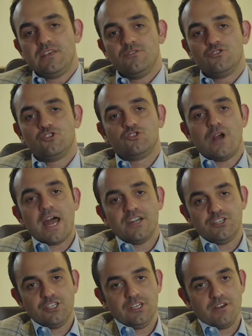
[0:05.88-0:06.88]
and the
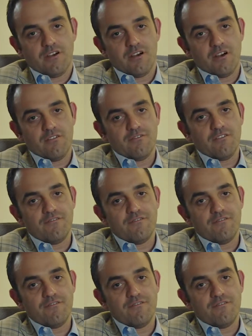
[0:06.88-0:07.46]
strategy of